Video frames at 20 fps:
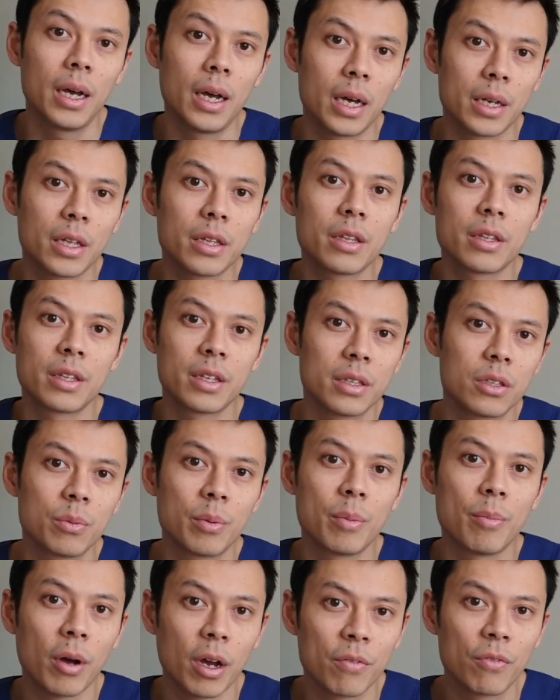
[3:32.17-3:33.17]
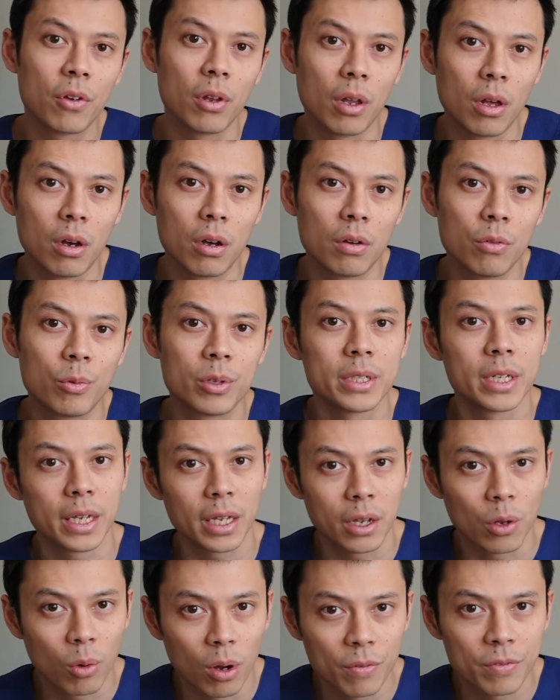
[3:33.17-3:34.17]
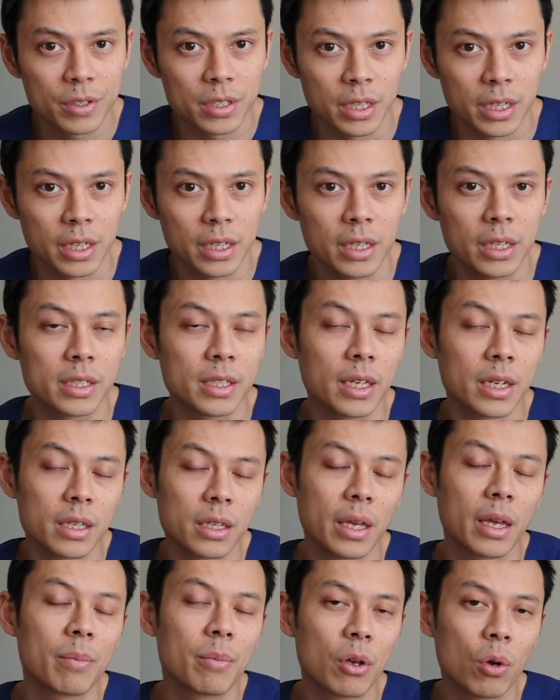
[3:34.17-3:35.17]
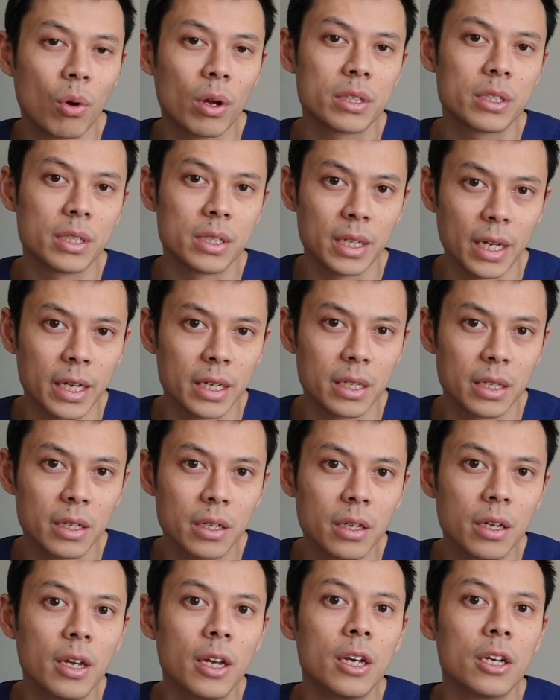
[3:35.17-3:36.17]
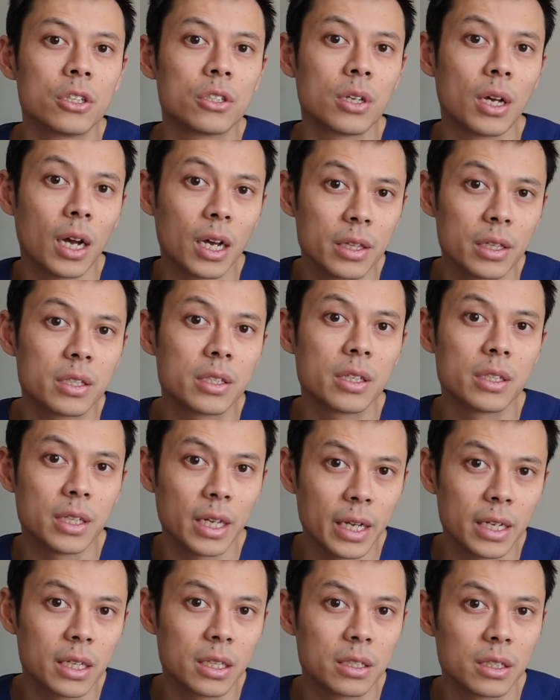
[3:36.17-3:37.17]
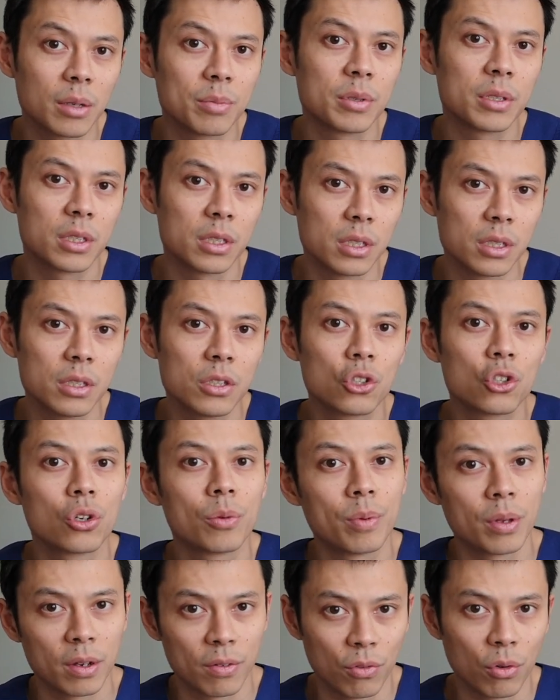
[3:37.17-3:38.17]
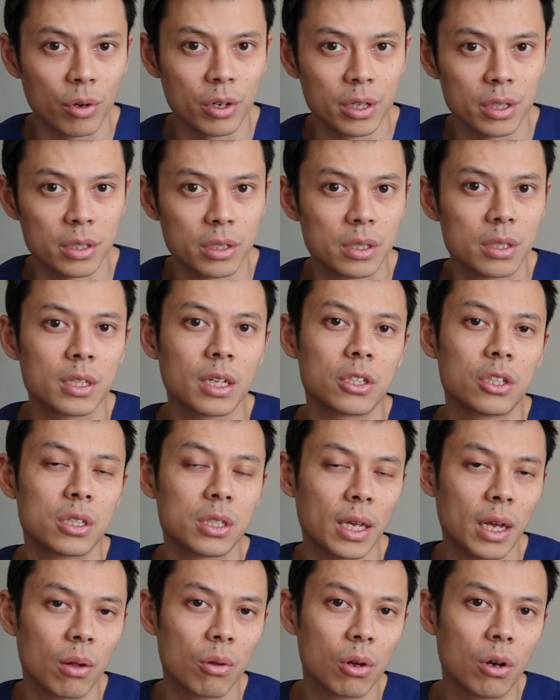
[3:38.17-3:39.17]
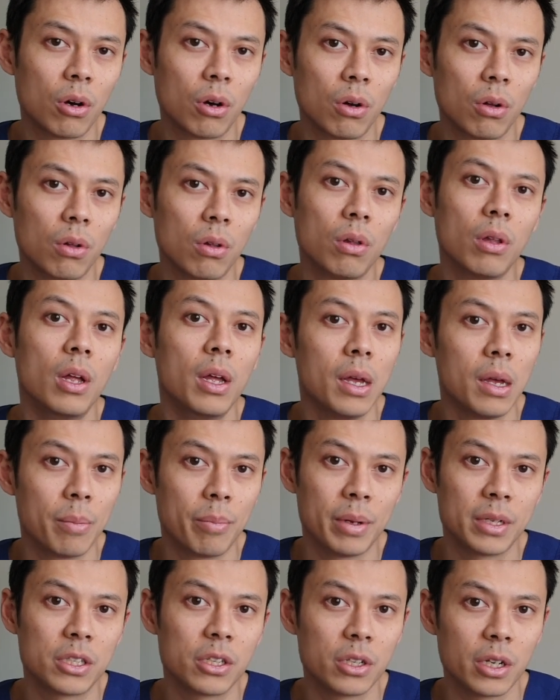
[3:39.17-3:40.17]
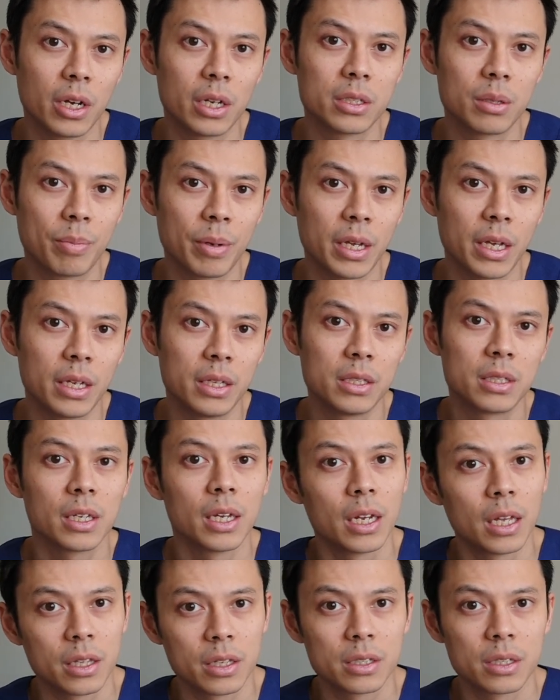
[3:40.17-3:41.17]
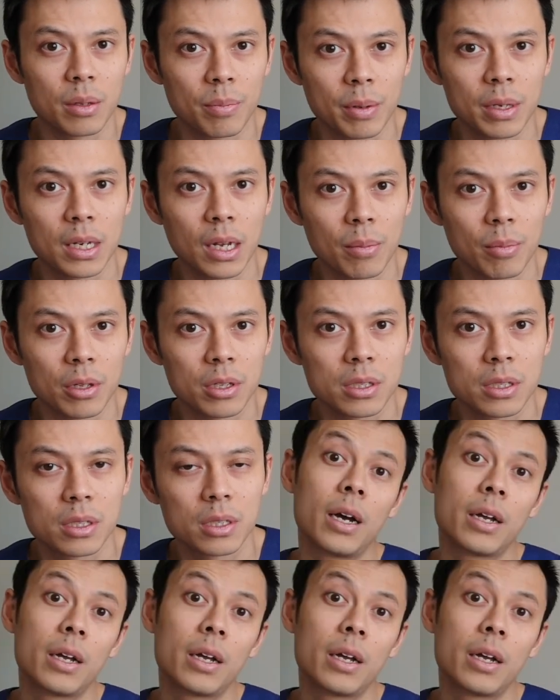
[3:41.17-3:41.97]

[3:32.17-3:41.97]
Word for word: Another thing to be mindful of when taking guanfacine is that it can be quite sedating, so other sedating substances should be avoided, such as alcohol, benzodiazepines, and other sleeping tablets.